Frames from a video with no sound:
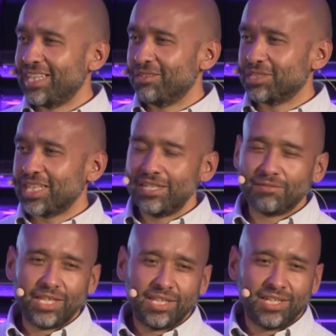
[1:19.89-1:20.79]
That was kind of
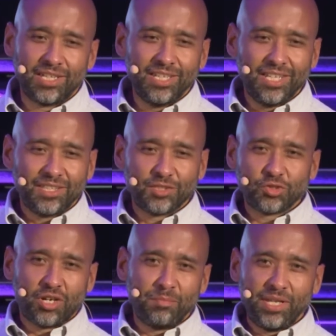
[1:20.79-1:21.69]
like the
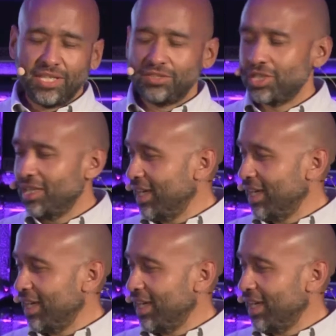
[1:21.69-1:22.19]
start page.